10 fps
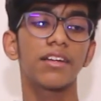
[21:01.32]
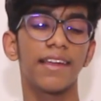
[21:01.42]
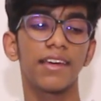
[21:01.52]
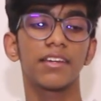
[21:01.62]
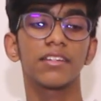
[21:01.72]

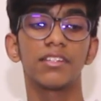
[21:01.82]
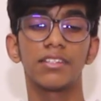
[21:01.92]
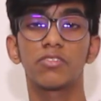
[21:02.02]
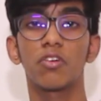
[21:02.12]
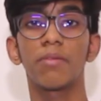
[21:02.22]
like
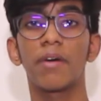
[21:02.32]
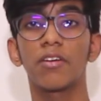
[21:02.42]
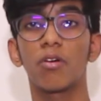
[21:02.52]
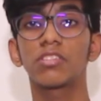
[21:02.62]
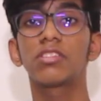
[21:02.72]
sodium
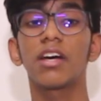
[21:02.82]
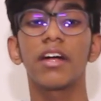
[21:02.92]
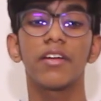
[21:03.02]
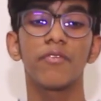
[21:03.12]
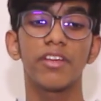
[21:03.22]

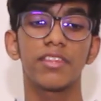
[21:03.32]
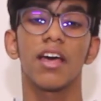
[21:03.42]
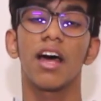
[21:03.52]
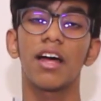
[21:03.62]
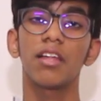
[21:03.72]
hydroxide with
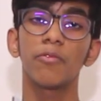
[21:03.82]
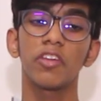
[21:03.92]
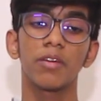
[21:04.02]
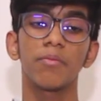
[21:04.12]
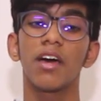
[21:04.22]

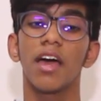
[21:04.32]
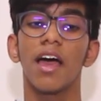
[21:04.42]
aluminium